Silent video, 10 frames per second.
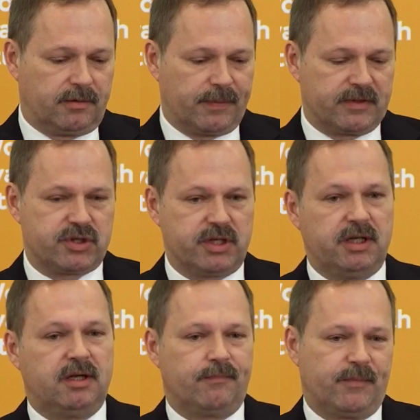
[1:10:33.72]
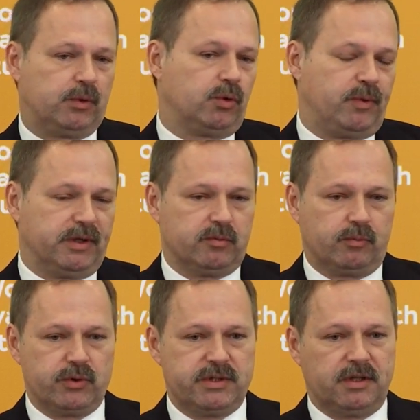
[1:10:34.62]
and Boeing
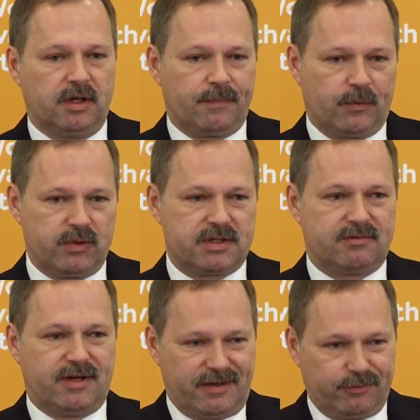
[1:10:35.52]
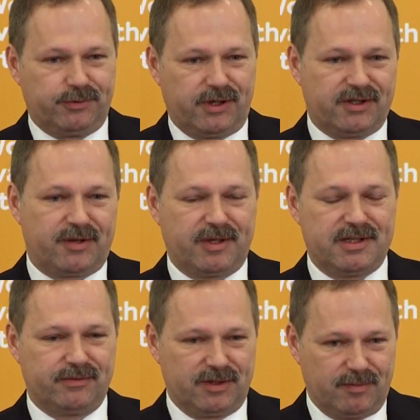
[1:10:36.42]
and GE are already
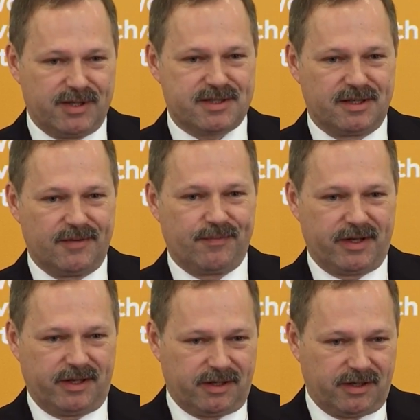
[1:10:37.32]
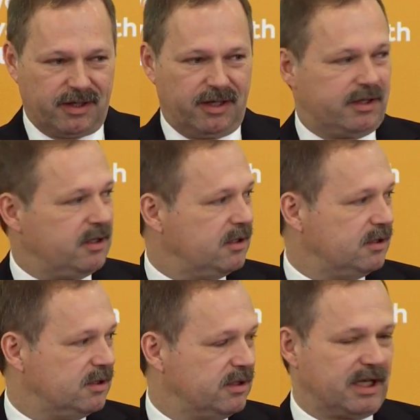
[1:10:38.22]
following that path. They have
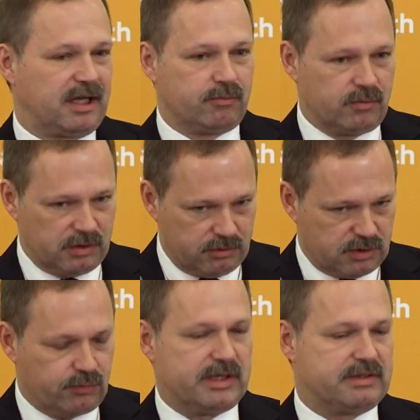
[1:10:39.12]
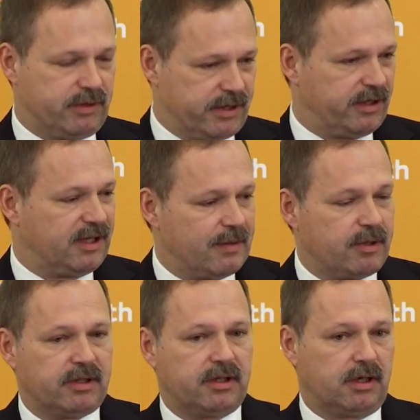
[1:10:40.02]
their internal
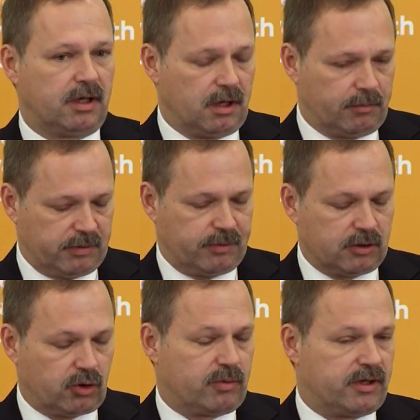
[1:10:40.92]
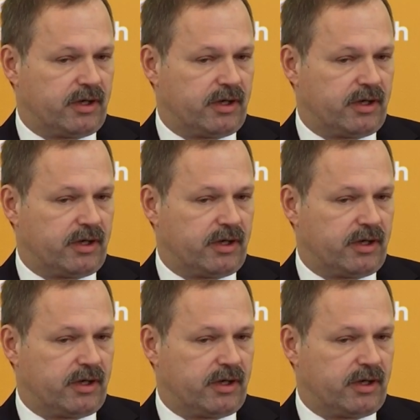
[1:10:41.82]
regulations, and